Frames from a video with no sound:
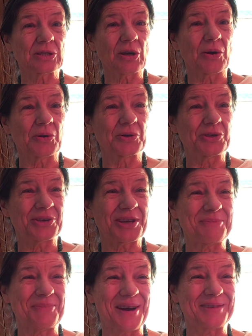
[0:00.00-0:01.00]
so you
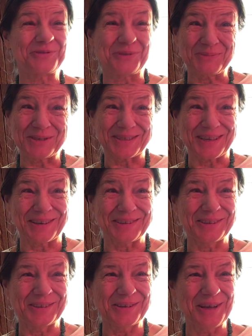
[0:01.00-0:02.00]
get mine from the
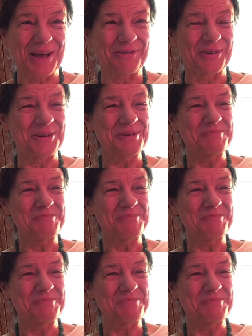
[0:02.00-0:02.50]
cellular level,